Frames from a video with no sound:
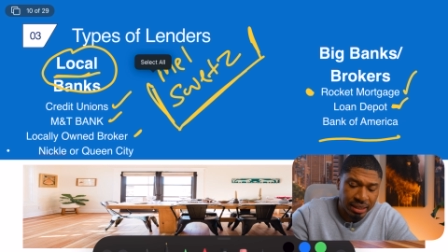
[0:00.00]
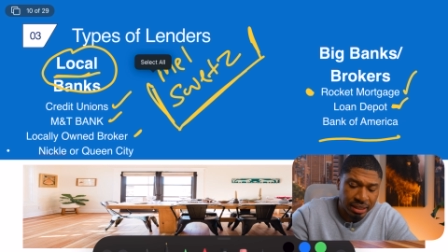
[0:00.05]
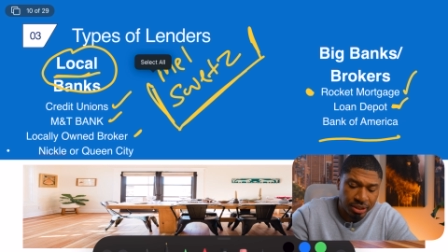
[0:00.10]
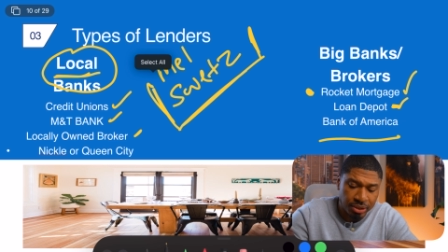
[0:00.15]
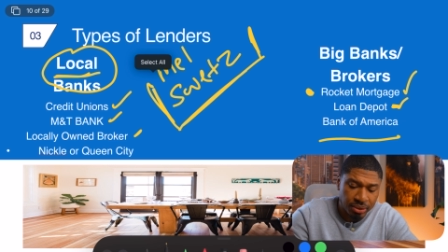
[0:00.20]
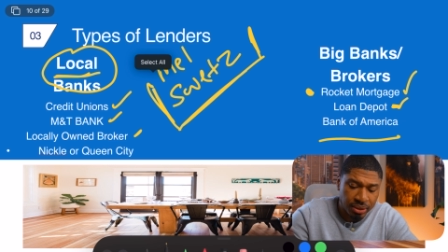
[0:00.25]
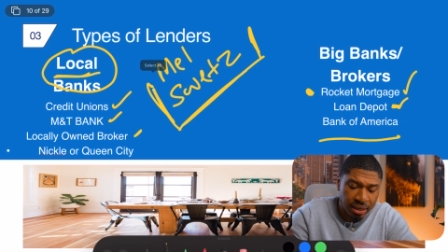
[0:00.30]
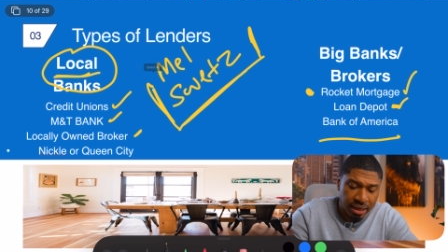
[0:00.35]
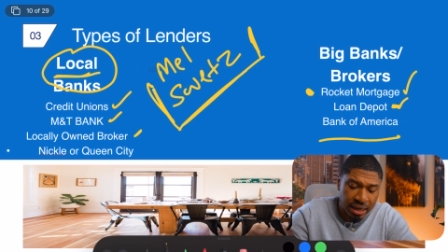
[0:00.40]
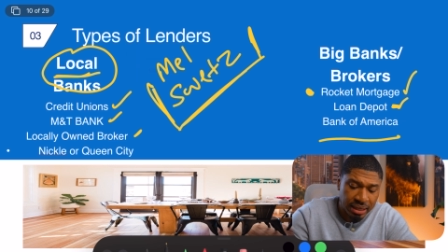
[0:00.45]
get
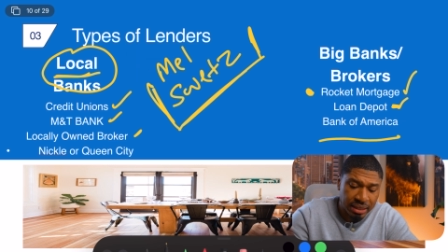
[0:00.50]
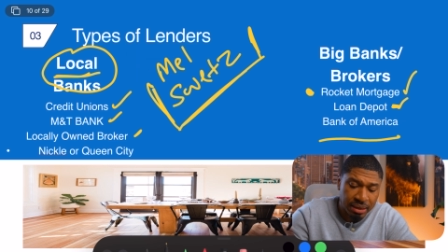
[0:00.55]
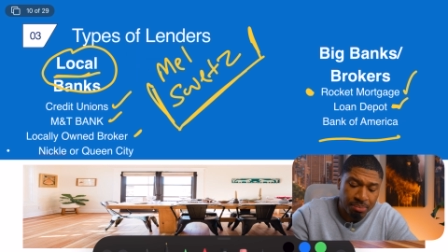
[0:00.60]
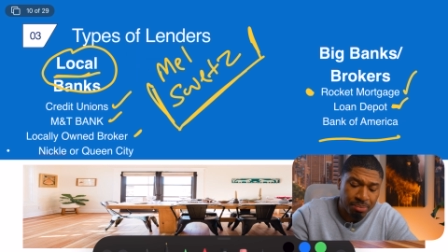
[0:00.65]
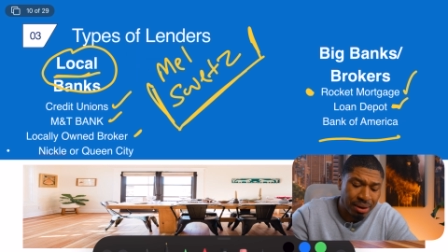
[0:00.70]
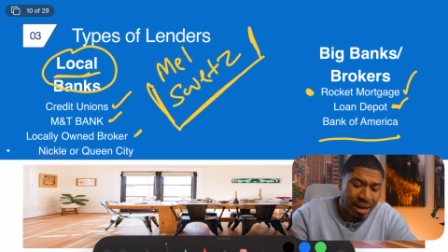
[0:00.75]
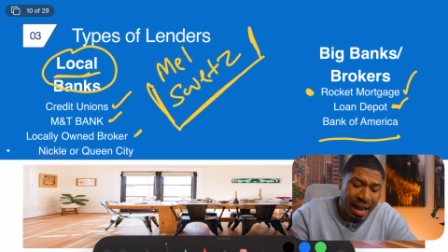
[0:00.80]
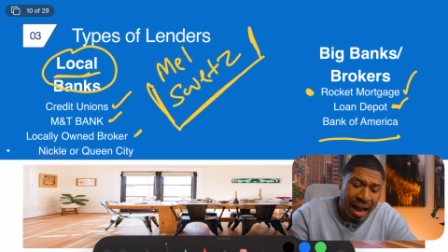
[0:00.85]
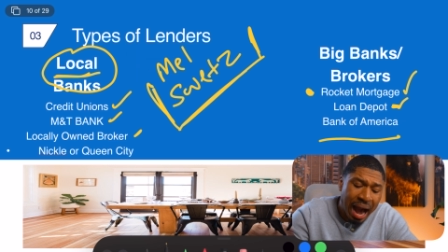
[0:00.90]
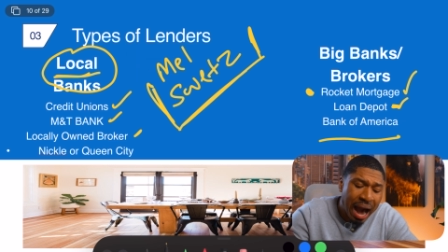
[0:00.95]
you connected.
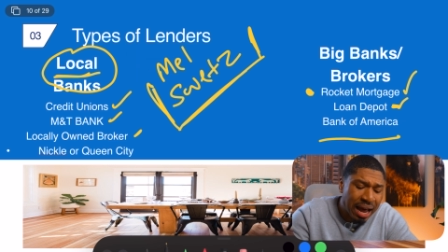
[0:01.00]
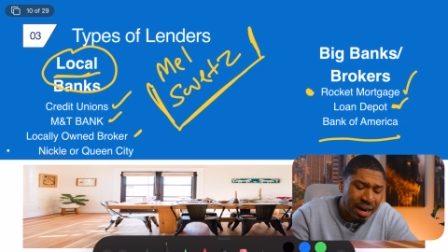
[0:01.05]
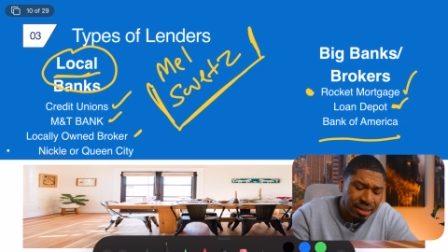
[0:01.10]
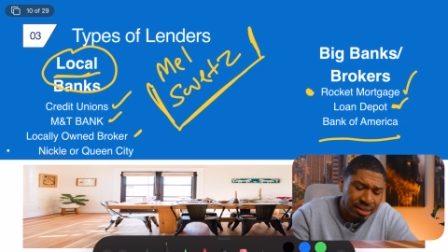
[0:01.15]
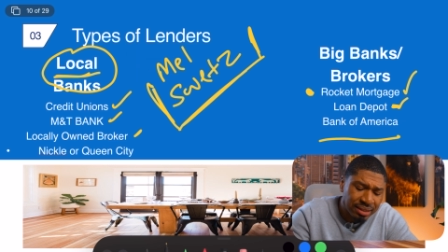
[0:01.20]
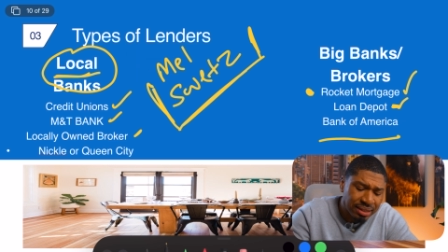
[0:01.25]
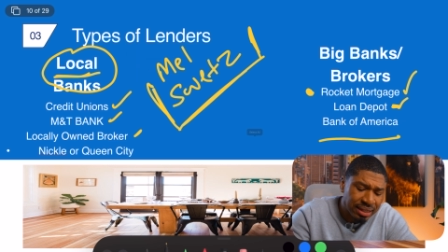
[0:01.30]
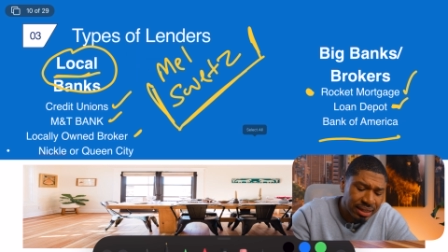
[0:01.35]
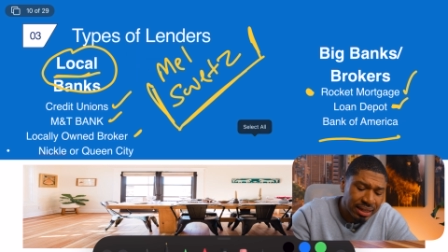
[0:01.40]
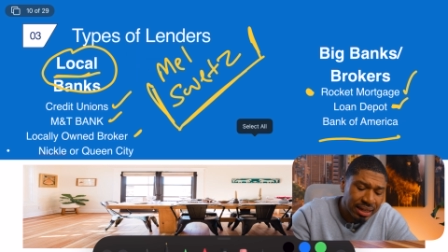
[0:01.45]
But
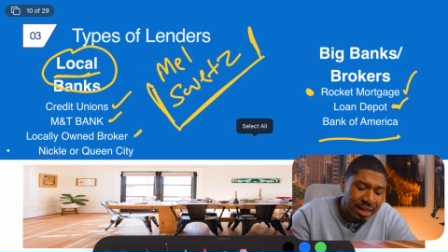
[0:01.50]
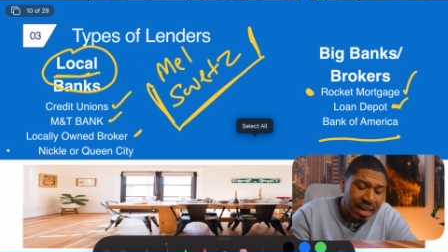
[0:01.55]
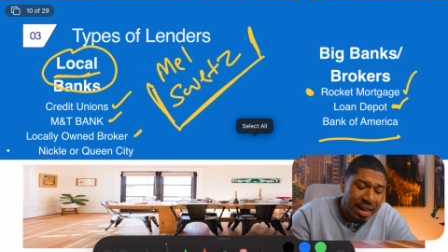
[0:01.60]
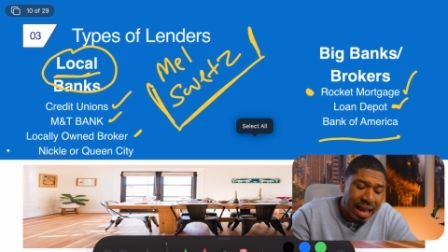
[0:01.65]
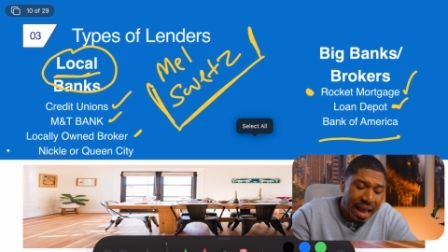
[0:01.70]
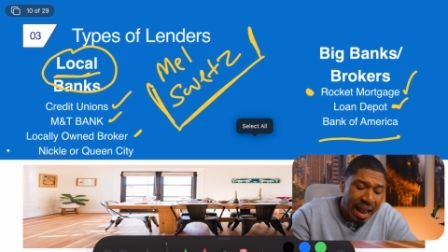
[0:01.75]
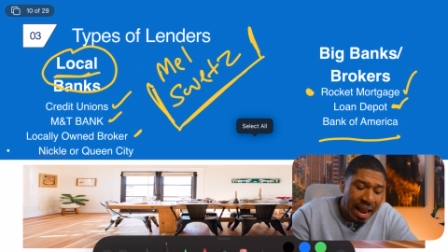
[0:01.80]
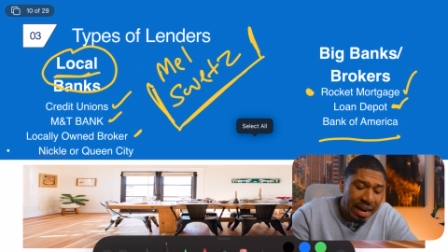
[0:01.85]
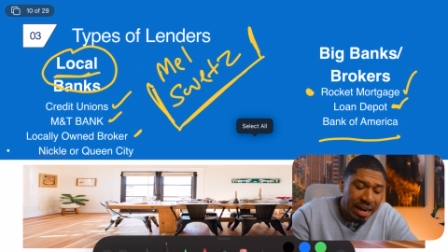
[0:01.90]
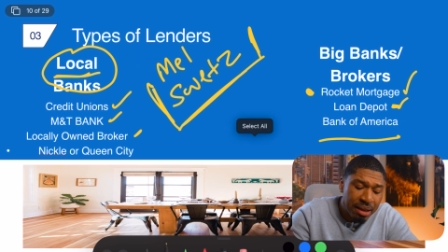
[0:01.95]
honestly,
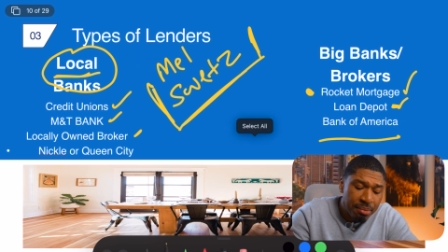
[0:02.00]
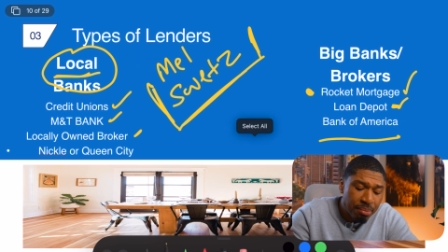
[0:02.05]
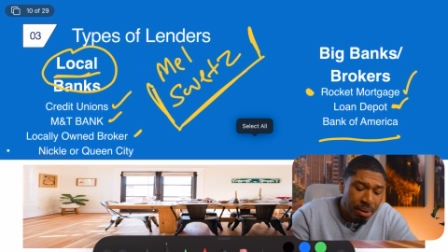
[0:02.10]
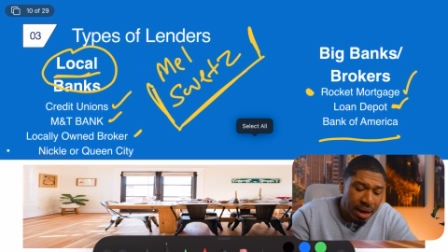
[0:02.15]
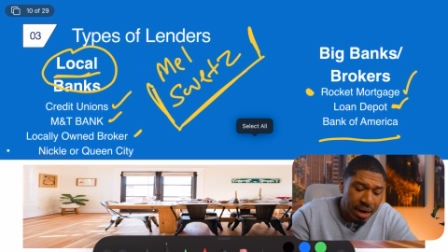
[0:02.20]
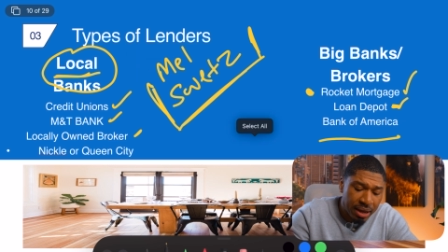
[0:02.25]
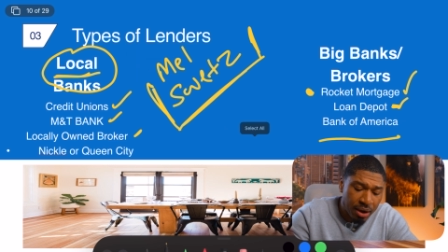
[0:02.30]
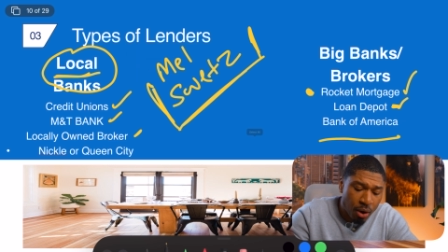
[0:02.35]
anybody